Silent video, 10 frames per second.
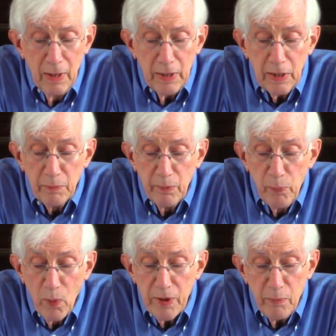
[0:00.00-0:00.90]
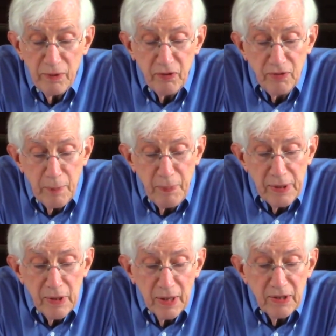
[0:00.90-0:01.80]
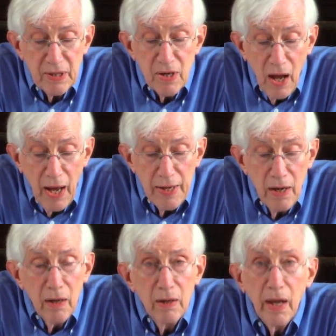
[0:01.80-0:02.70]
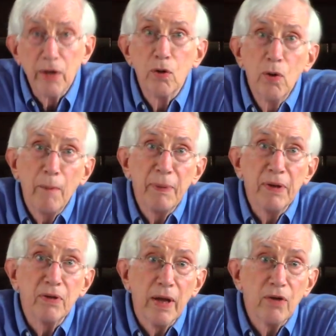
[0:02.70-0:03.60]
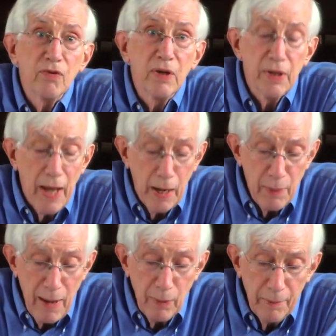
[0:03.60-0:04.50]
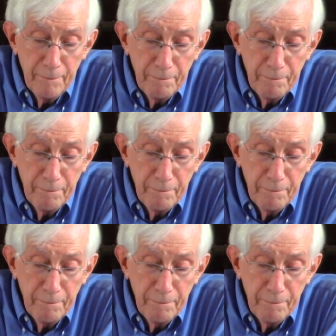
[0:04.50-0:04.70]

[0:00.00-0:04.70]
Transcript: He had been born in Mississippi in 1909 and grew up in Tennessee and Alabama.